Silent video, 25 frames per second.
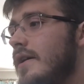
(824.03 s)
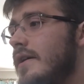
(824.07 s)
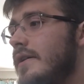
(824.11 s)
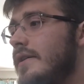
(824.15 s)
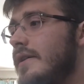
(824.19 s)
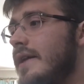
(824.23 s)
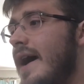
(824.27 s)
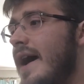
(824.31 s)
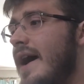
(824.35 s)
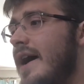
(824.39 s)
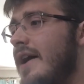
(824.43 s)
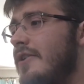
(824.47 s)

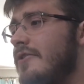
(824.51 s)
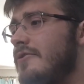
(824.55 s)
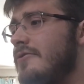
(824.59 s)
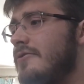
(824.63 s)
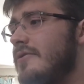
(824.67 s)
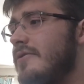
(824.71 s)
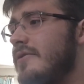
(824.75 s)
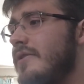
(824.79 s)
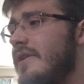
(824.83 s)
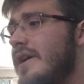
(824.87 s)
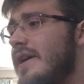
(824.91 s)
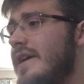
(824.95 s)
Now,
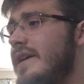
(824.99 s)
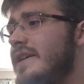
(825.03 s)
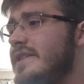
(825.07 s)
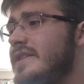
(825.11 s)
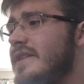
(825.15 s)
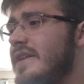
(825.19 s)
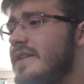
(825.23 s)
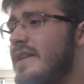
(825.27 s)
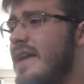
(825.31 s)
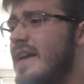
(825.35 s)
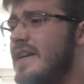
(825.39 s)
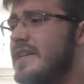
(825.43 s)
here's
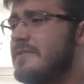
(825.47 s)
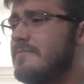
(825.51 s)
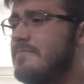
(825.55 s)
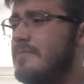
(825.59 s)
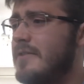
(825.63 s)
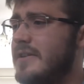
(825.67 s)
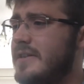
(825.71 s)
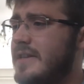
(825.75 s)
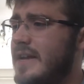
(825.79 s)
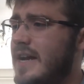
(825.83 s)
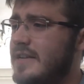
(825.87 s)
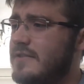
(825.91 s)
the next
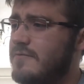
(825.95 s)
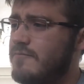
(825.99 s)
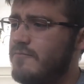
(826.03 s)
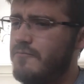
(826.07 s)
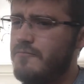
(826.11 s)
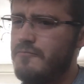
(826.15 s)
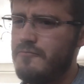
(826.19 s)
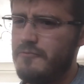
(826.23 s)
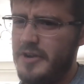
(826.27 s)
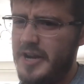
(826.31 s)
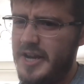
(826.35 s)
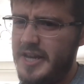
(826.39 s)
bit that's
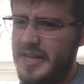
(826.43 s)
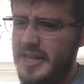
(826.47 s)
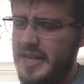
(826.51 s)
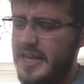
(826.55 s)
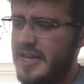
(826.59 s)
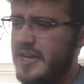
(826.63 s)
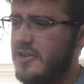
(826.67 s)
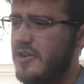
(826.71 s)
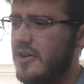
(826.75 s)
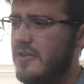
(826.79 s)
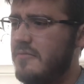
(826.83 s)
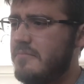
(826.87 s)
really
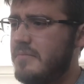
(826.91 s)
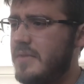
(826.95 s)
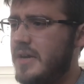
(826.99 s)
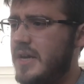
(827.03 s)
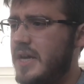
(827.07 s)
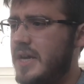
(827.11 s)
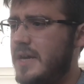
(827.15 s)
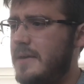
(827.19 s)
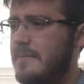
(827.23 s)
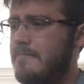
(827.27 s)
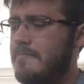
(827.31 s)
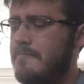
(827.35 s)
got
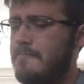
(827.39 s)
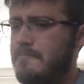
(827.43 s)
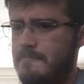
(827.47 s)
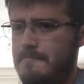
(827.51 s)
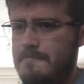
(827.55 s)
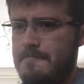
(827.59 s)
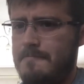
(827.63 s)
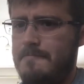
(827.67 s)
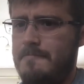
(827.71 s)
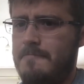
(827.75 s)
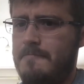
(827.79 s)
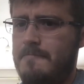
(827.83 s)
me
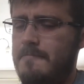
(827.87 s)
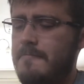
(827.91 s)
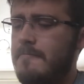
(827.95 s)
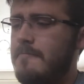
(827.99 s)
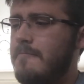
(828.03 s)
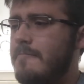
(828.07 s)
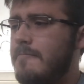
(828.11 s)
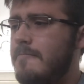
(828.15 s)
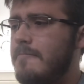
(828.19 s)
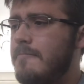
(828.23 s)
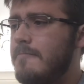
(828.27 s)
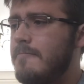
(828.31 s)

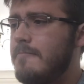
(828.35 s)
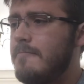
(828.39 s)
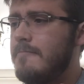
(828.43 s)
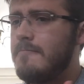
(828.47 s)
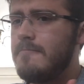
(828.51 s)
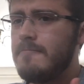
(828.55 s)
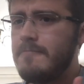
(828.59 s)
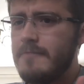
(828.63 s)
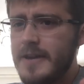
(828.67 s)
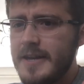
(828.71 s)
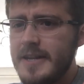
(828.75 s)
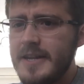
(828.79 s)

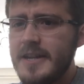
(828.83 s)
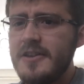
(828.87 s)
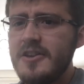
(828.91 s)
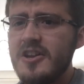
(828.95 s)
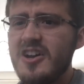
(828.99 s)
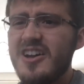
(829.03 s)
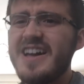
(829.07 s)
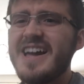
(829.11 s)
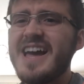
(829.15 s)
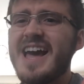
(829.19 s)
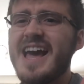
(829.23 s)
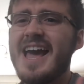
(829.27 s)
really
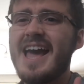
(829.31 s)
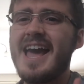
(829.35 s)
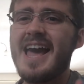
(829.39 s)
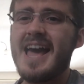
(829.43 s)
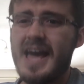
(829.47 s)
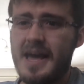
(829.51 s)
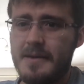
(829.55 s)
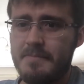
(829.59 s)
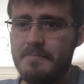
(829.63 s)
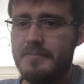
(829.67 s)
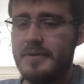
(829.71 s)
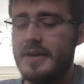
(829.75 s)
not
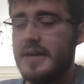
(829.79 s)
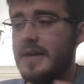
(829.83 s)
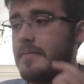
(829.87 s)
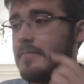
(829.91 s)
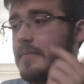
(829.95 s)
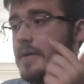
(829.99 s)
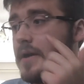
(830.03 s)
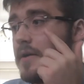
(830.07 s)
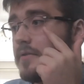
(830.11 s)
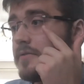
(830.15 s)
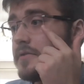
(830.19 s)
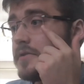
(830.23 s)
happy
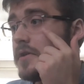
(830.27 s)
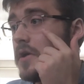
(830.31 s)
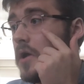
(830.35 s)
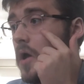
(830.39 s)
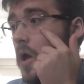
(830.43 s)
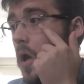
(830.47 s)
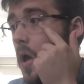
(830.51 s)
about.